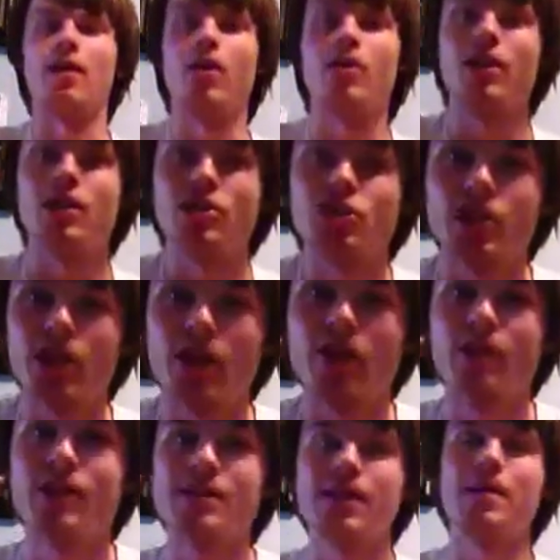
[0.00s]
are going to share
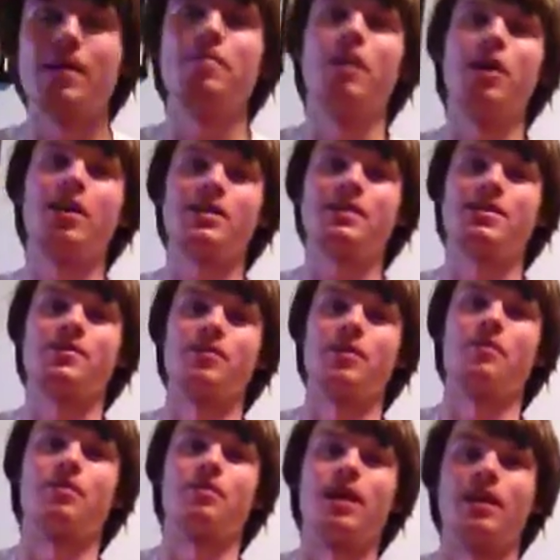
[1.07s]
the same boxing ring
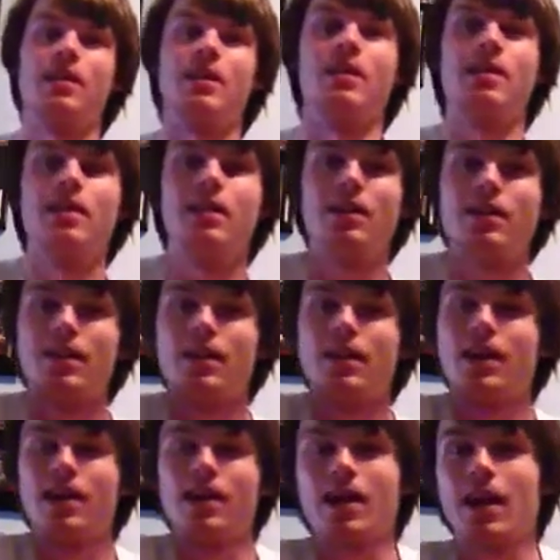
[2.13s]
finally.
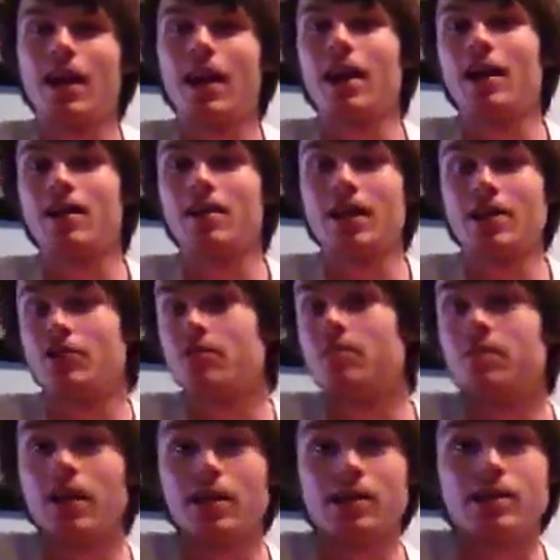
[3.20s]
And that's
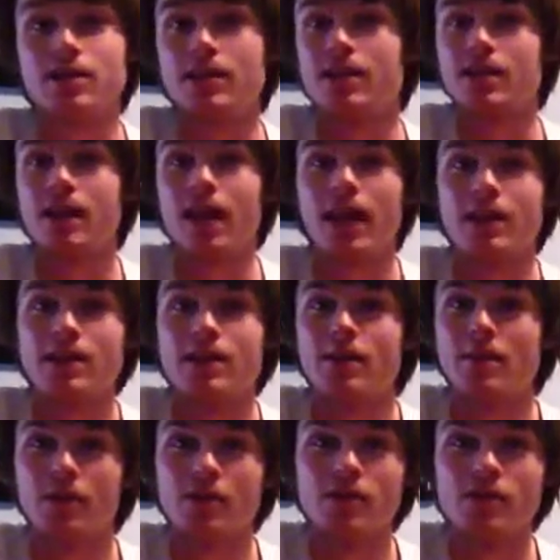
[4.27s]
just intense. The
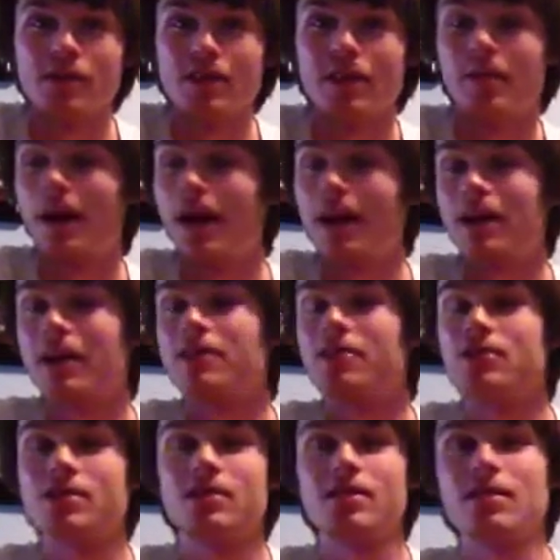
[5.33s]
music in the back, and
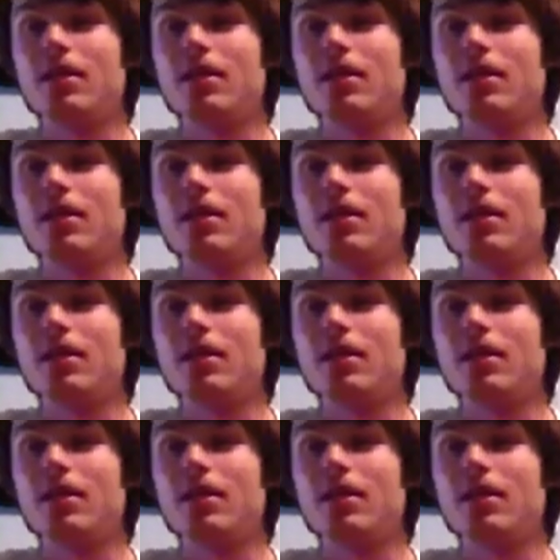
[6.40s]
just